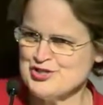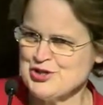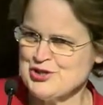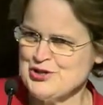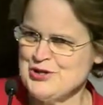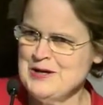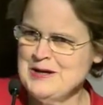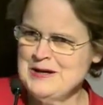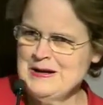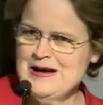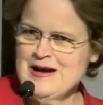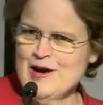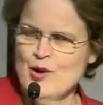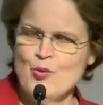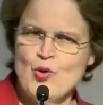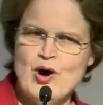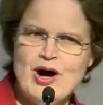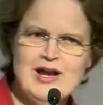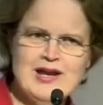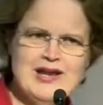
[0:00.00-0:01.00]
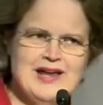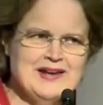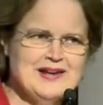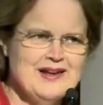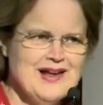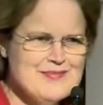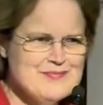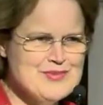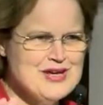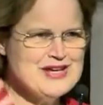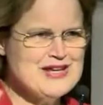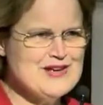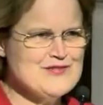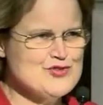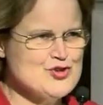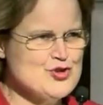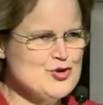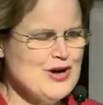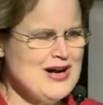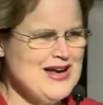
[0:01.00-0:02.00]
So while, unlike many
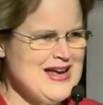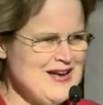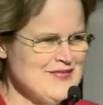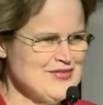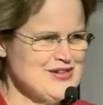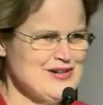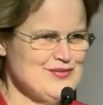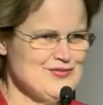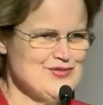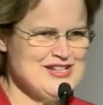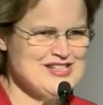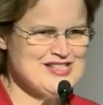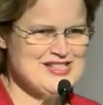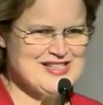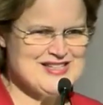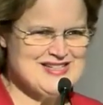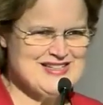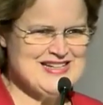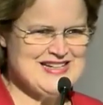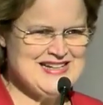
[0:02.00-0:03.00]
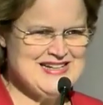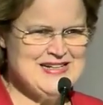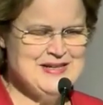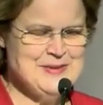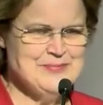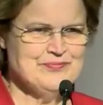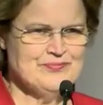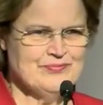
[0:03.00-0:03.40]
of you, I haven't invested the